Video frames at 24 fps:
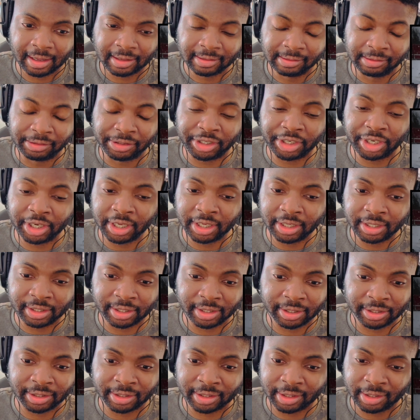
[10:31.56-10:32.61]

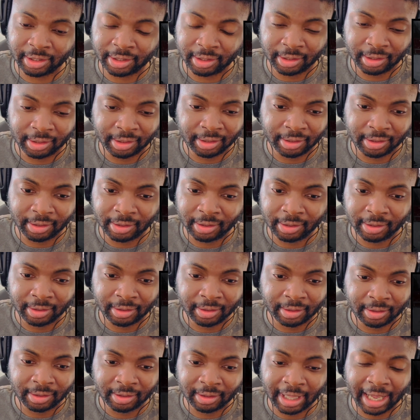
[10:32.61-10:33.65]
Jesus.
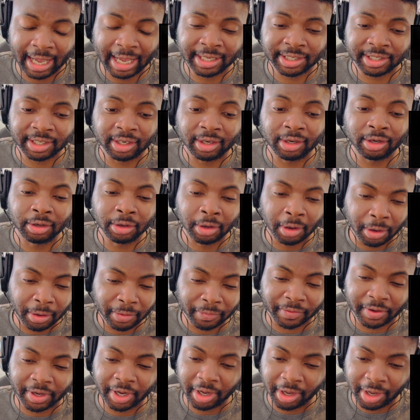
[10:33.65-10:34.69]
That is a lot
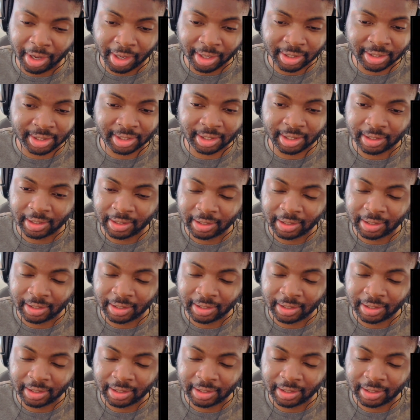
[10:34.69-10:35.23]
of cars.